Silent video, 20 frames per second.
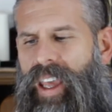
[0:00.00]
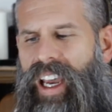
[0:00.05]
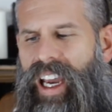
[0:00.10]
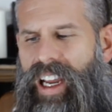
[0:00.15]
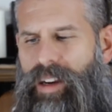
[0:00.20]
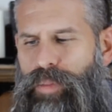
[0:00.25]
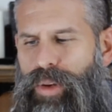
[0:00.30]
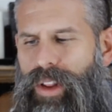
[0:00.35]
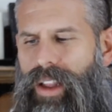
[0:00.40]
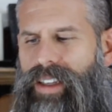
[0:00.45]

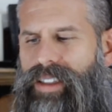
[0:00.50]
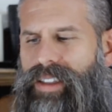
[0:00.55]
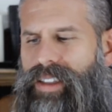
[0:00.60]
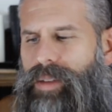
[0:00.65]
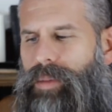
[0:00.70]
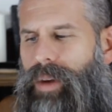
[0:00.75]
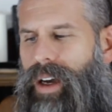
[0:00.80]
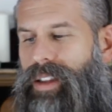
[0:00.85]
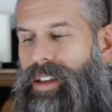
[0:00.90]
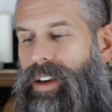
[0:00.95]
and placed
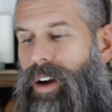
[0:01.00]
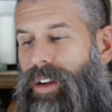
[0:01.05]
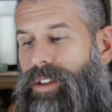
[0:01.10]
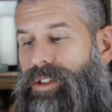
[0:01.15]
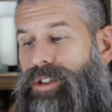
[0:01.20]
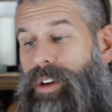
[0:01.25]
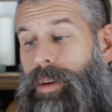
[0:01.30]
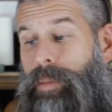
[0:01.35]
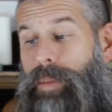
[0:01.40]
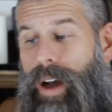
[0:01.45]
him on the
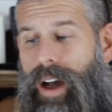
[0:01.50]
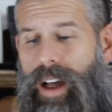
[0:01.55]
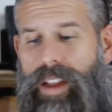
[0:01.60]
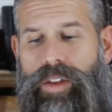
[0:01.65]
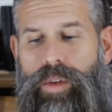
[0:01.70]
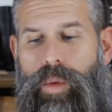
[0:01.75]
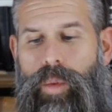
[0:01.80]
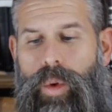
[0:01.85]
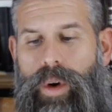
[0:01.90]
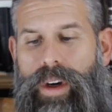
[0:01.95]
altar
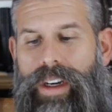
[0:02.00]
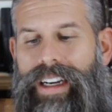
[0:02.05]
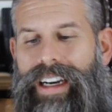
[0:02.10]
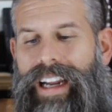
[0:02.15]
upon the wood.